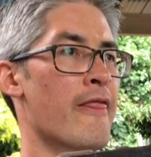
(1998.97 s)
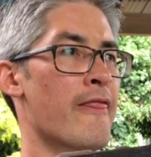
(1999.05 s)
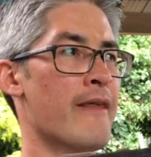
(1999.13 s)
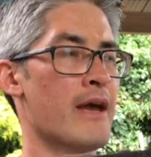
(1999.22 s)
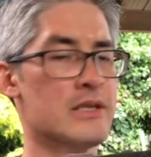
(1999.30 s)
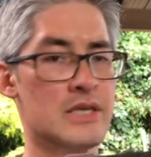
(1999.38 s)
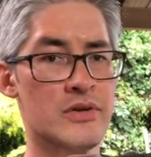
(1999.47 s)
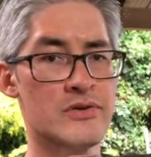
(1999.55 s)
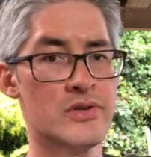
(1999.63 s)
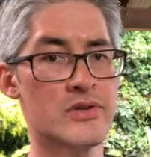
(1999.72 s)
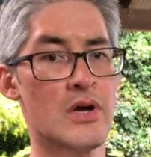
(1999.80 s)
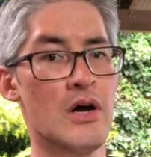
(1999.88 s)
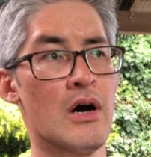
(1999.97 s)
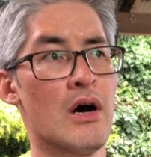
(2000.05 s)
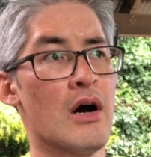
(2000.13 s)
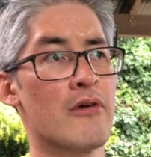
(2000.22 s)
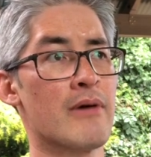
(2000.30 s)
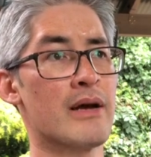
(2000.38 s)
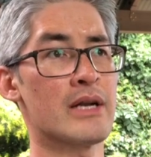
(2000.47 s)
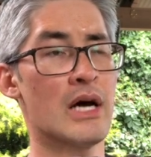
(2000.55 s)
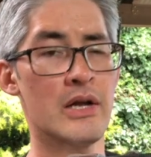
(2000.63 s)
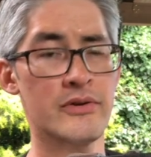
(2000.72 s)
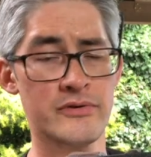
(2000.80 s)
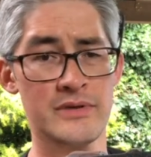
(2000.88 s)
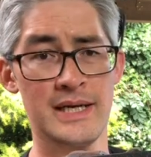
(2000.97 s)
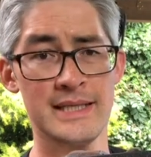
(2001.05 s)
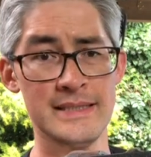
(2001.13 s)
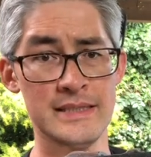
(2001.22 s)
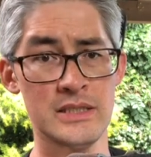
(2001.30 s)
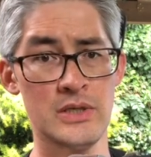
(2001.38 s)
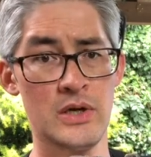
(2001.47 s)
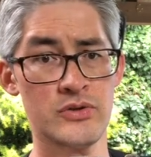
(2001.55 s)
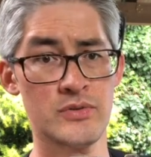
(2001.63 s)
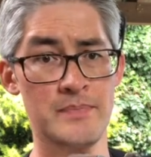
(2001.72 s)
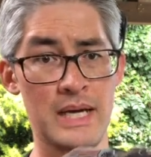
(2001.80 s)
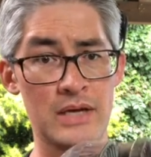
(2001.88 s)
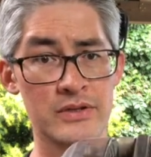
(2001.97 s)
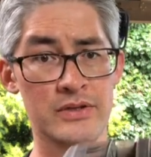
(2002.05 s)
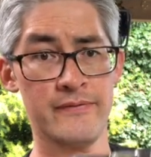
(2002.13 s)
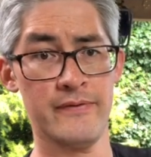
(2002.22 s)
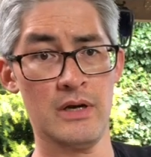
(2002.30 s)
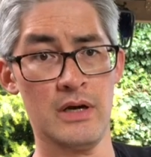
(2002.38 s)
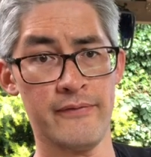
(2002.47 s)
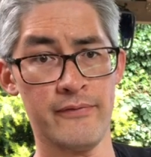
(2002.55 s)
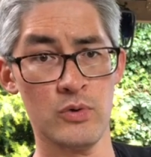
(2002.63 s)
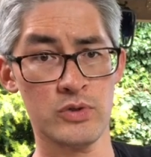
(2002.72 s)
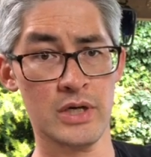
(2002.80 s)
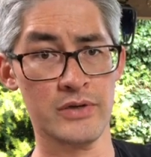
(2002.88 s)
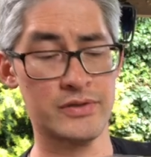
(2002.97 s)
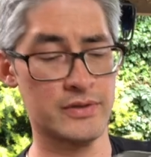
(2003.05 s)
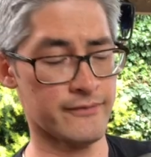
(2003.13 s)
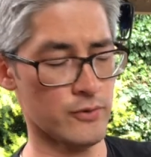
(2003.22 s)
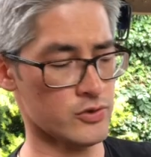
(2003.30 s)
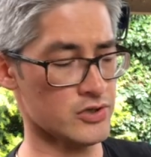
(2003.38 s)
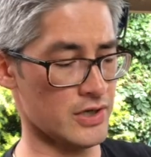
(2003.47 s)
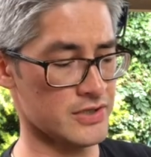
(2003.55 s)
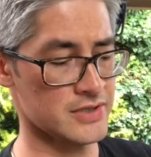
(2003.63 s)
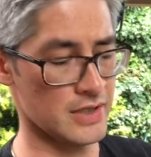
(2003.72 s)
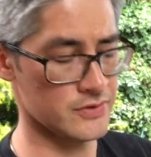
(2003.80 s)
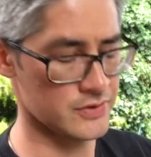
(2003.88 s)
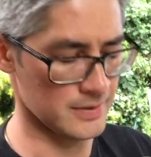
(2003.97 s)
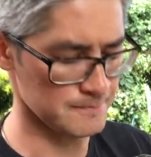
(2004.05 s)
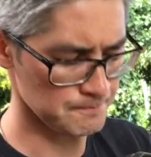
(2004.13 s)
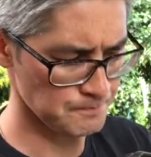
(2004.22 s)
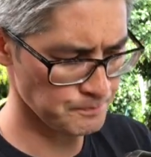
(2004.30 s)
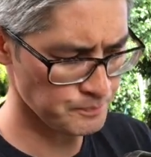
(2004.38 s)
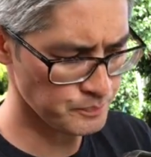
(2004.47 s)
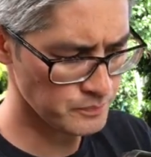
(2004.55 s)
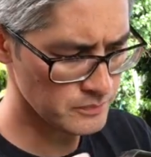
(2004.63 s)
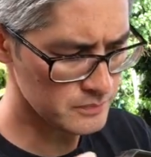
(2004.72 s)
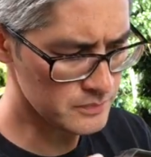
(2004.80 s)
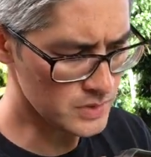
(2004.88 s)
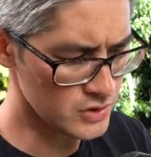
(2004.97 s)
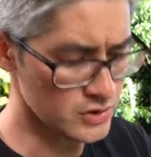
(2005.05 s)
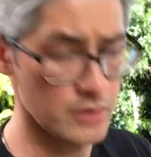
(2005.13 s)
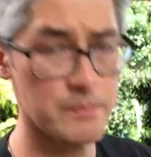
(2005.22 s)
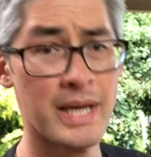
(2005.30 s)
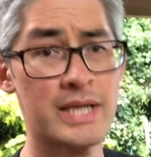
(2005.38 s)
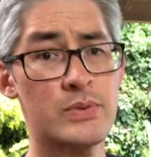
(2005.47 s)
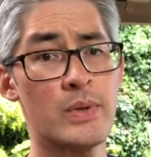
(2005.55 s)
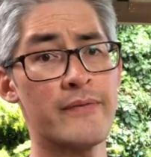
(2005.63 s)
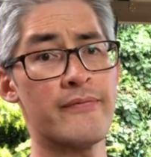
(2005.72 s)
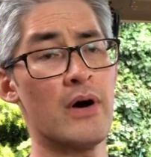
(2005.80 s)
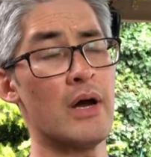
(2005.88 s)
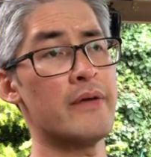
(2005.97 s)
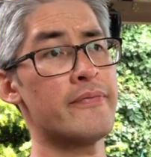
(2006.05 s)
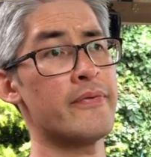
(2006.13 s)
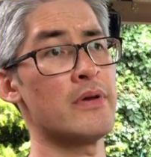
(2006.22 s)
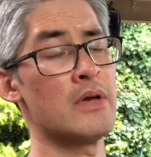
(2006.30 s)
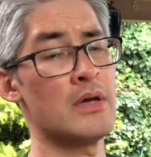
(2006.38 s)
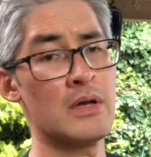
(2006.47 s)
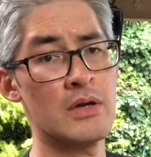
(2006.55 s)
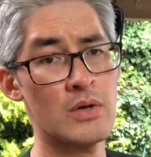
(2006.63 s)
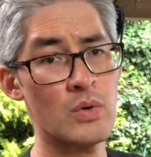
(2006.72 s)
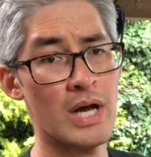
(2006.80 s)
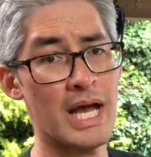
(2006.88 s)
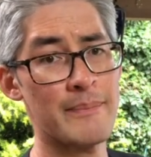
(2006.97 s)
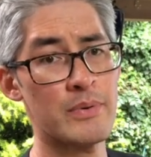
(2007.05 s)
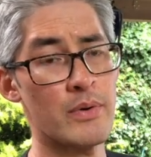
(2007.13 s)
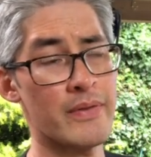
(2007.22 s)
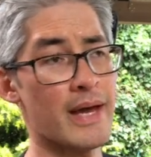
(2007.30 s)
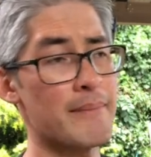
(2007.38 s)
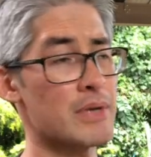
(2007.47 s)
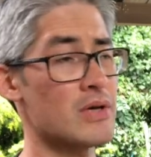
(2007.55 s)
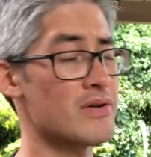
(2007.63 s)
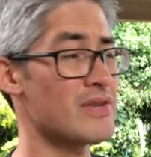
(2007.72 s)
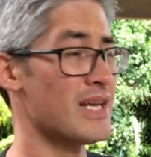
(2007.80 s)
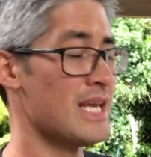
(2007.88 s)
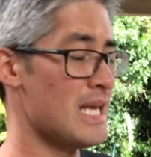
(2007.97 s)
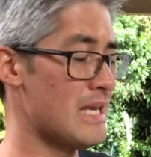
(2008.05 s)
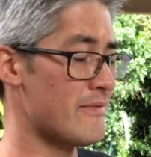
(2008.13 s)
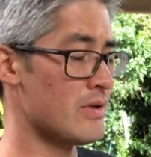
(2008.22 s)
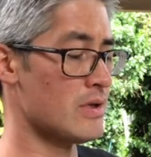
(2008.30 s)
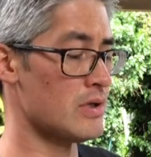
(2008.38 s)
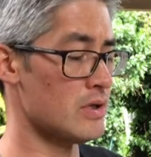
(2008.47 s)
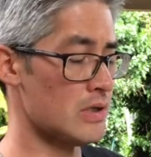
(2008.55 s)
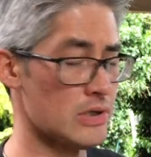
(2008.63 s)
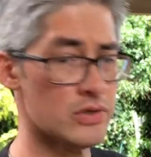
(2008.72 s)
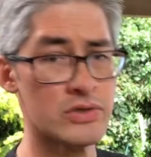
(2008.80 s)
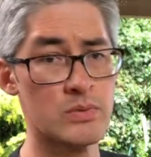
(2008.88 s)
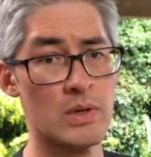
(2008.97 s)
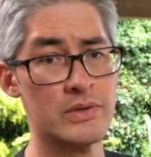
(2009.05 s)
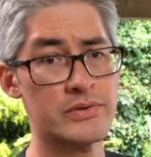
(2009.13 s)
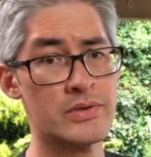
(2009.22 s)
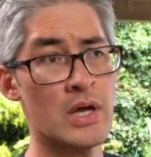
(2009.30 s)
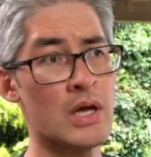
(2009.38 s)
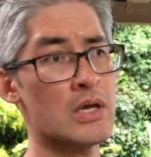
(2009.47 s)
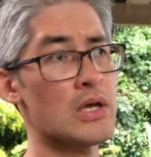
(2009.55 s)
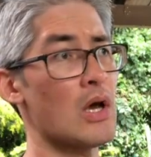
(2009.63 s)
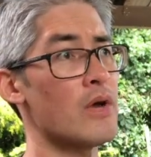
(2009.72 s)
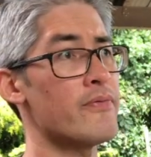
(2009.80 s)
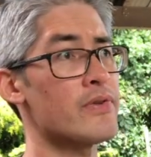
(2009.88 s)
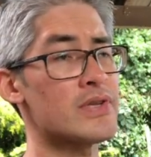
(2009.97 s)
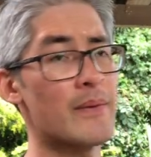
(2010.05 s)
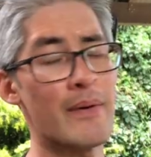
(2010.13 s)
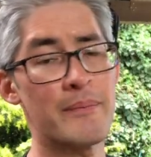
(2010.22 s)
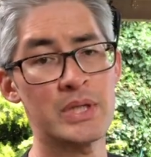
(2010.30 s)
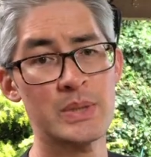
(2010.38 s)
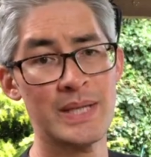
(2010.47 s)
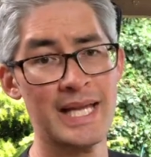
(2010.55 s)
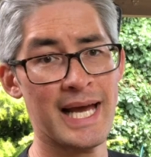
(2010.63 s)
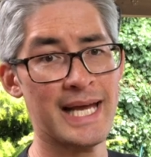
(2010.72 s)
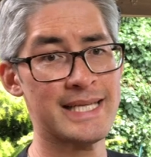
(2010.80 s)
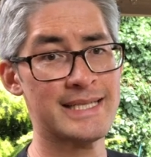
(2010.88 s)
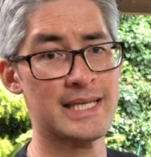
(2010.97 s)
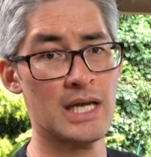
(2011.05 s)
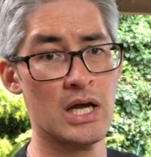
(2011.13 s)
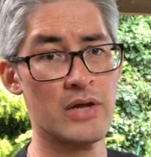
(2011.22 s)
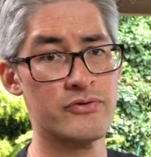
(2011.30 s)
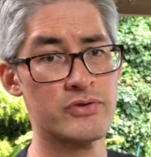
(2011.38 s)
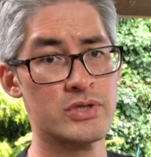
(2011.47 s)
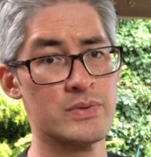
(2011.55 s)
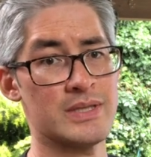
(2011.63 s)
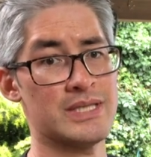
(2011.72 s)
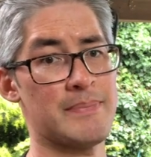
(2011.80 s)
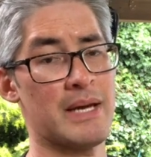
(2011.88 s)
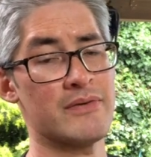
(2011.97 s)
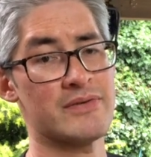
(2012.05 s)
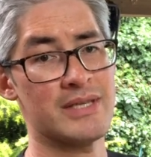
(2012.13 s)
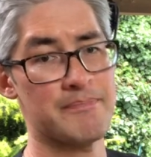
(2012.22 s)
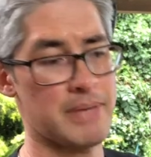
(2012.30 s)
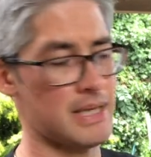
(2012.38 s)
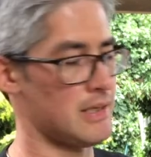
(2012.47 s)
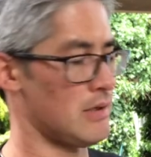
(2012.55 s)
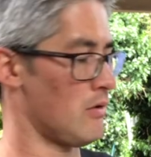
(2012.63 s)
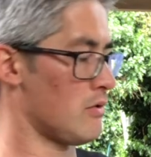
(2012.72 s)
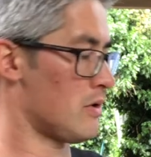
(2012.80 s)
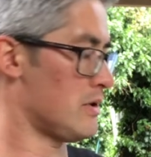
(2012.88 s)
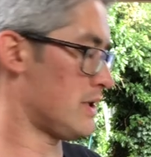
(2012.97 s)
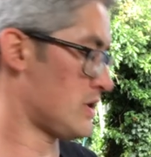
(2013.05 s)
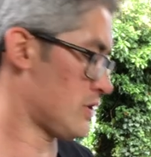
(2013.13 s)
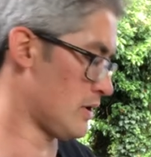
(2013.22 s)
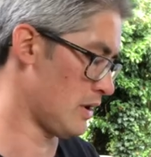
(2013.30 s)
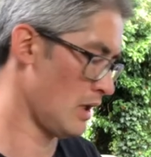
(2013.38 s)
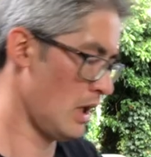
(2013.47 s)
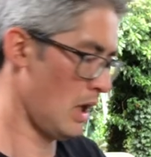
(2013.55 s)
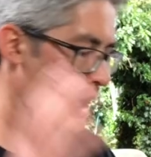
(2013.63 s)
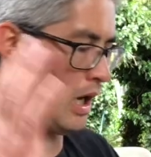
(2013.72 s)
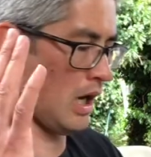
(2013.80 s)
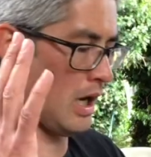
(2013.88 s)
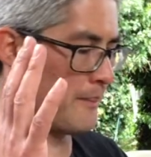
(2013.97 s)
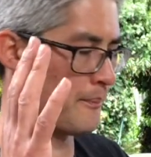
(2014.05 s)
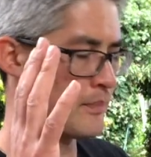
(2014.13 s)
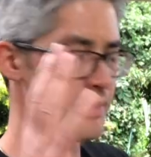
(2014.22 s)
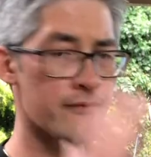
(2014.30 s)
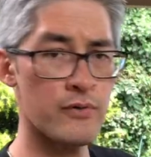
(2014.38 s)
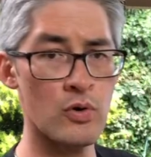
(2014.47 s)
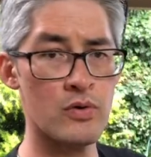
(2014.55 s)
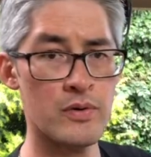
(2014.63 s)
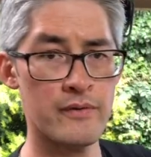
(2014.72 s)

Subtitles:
their toasters are around £180, £200 for a four slice toaster. So paying £25, quite happy with that, because even used ones go for somewhere between £80 and £120 depending on condition. Four